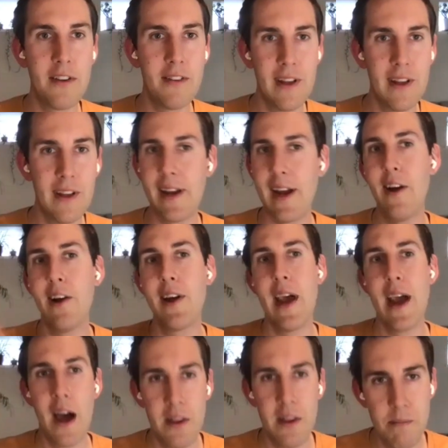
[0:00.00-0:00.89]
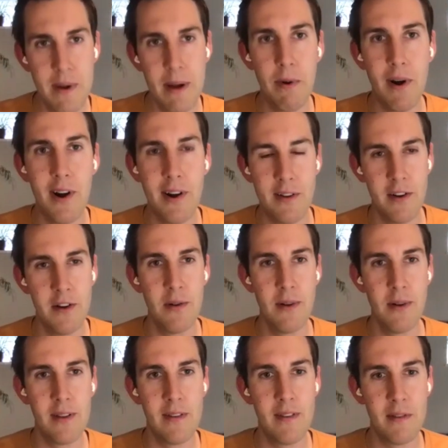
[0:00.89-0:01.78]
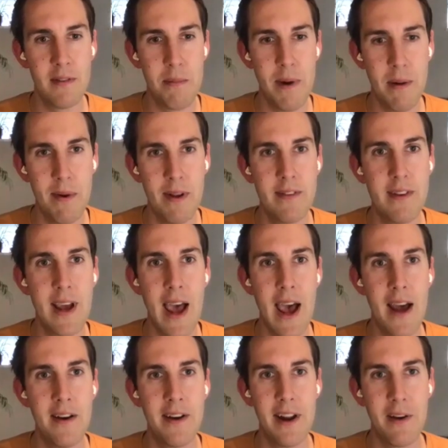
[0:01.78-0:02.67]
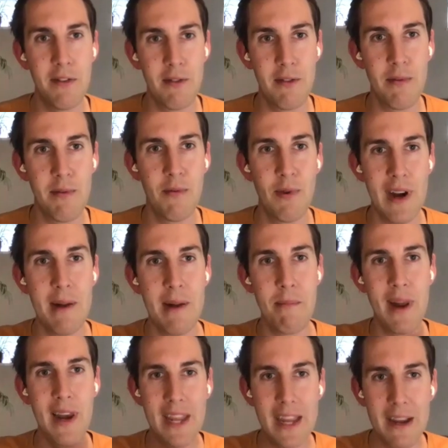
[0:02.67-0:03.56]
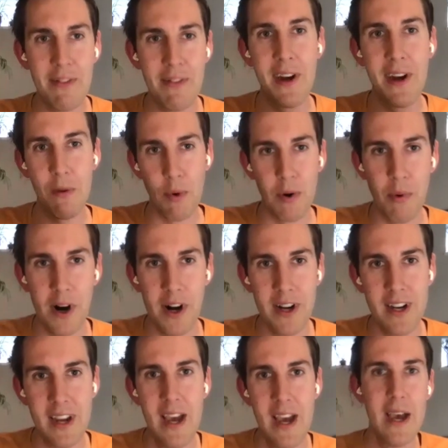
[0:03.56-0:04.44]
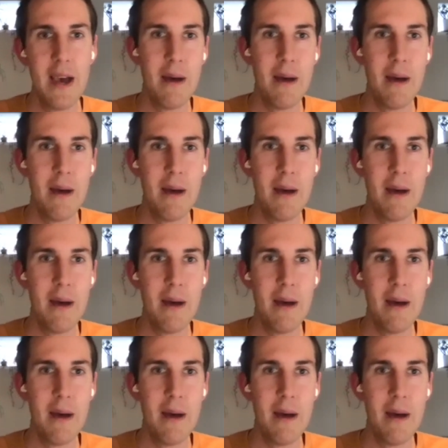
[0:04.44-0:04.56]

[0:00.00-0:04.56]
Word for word: You see like, okay, other people are actually doing these experiments. They had, they really believed that it would work,